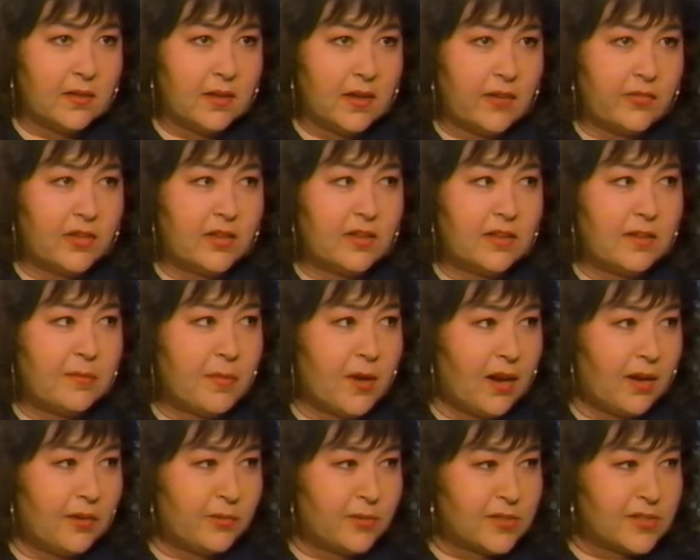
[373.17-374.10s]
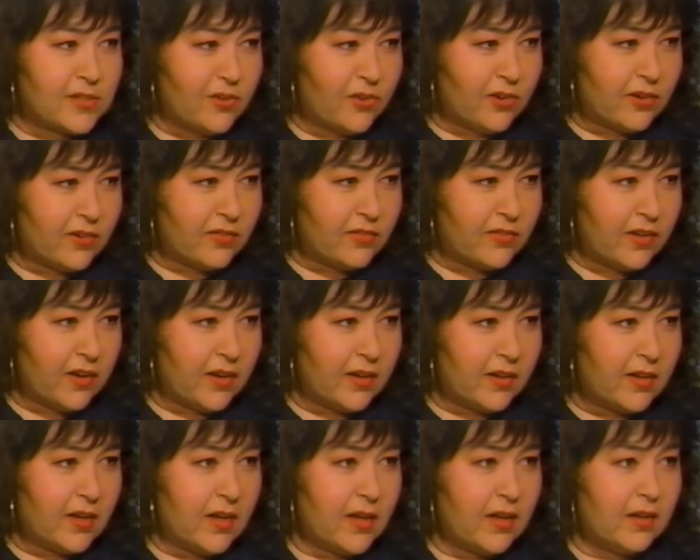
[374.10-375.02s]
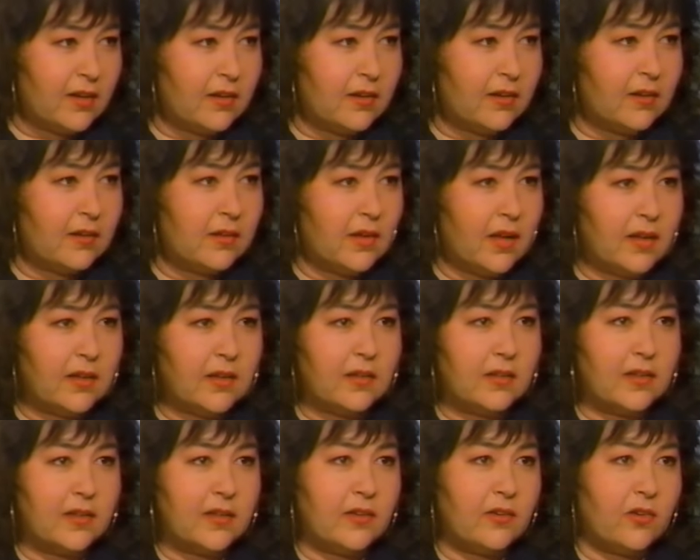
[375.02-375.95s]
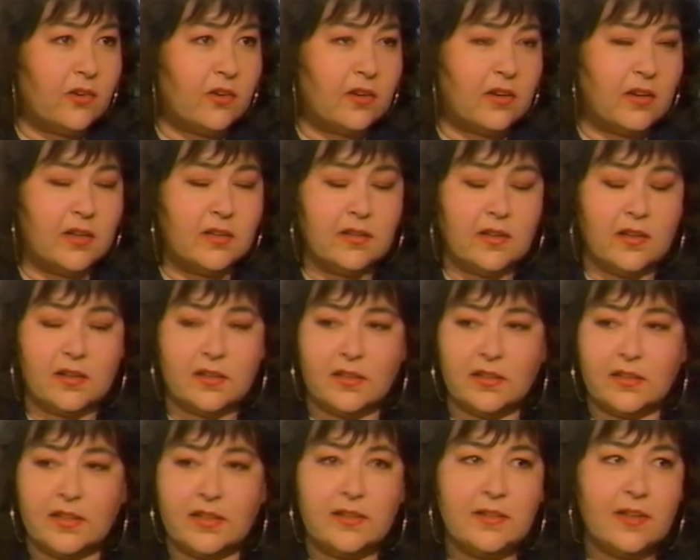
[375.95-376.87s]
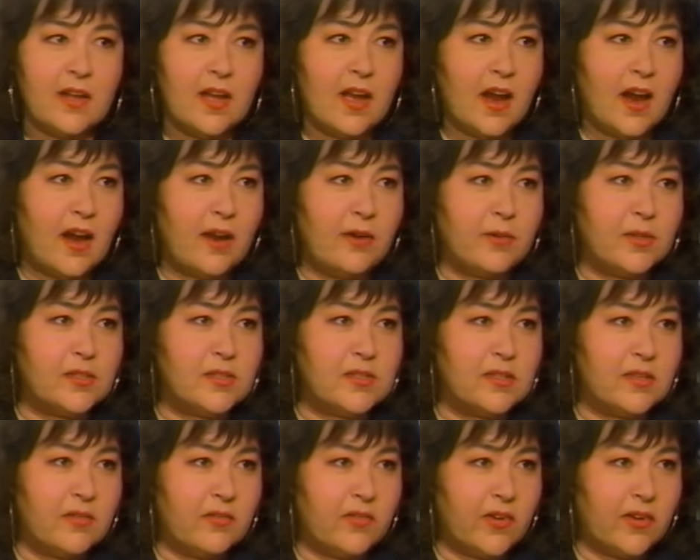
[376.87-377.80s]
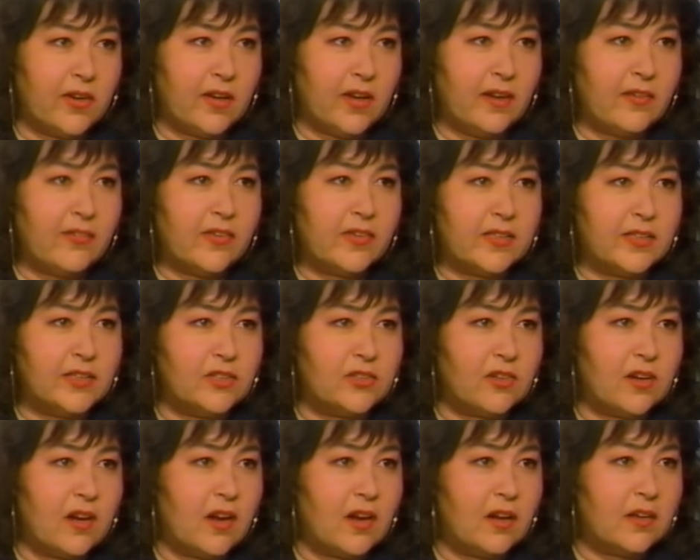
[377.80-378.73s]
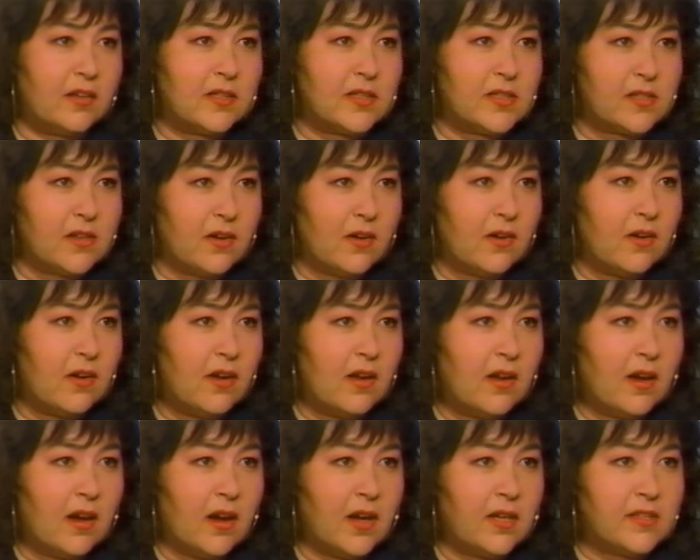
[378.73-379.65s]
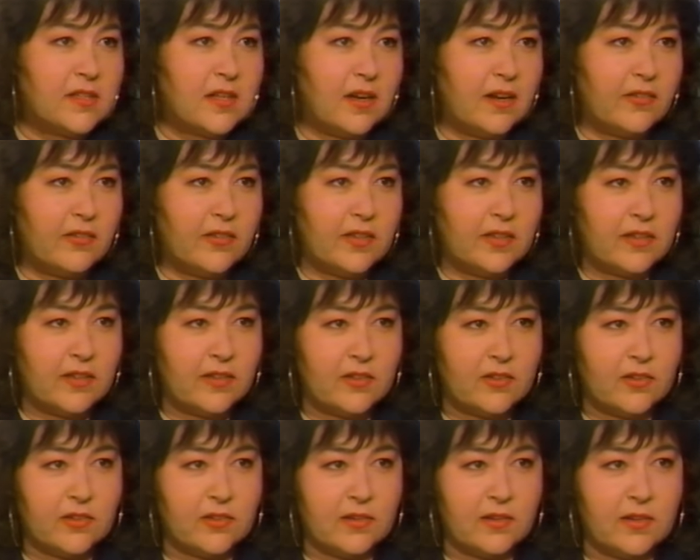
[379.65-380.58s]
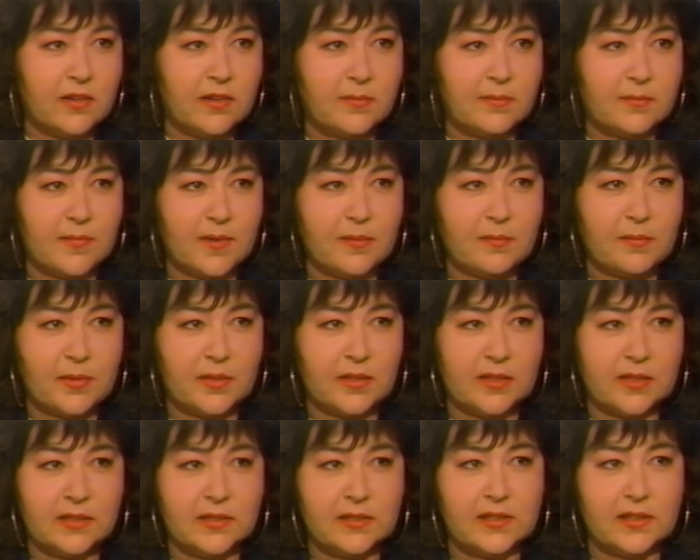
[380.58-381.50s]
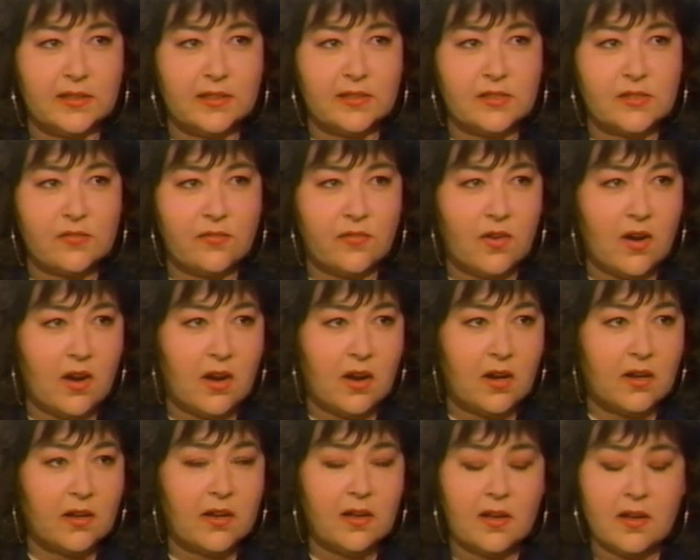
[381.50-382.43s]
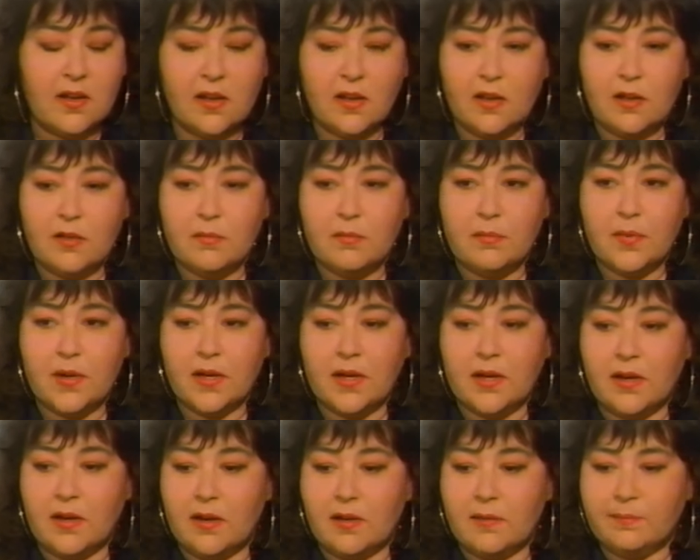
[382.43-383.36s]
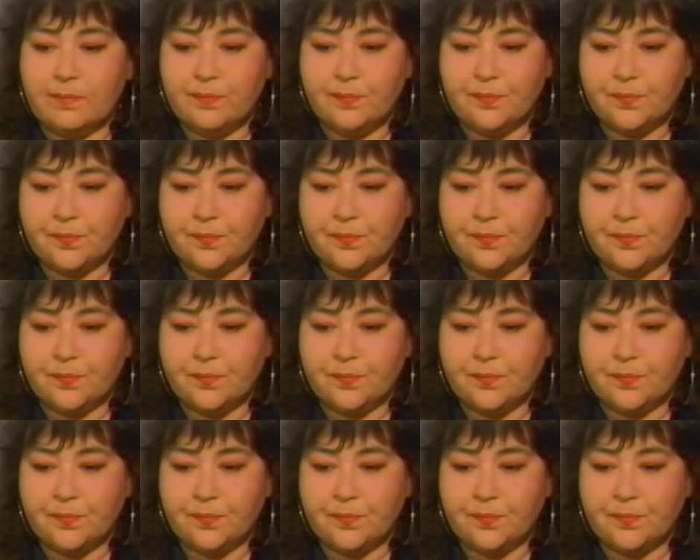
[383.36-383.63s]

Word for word: Everything about it was horrifying, and luckily or unluckily, I was very heavily drugged, so I saw everything through um, a pretty intense fog but um,